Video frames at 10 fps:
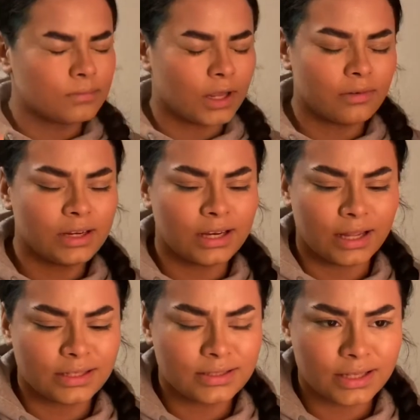I don't really
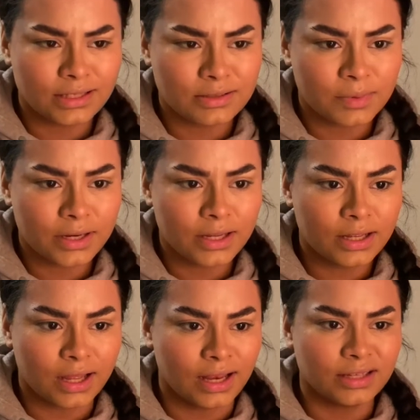like the setting spray.
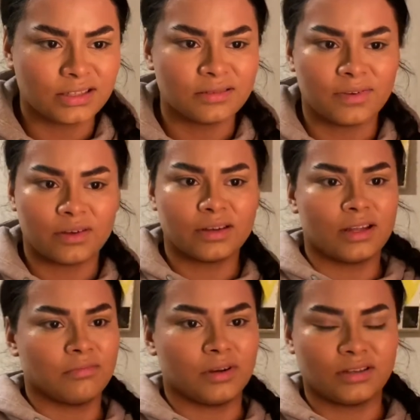I like just found it
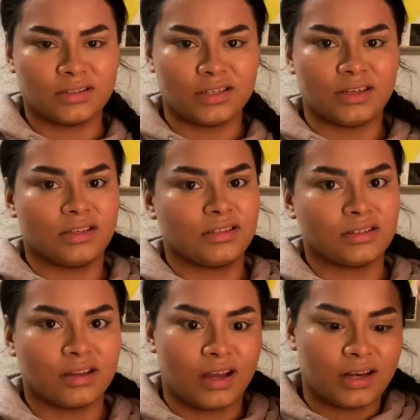at Burlington and I
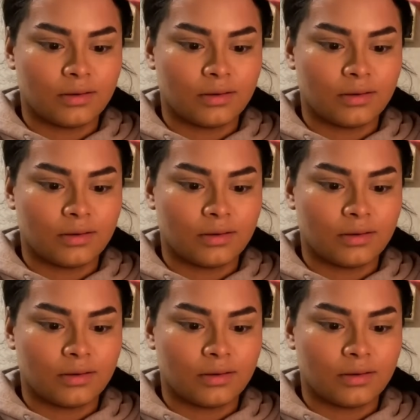just got it.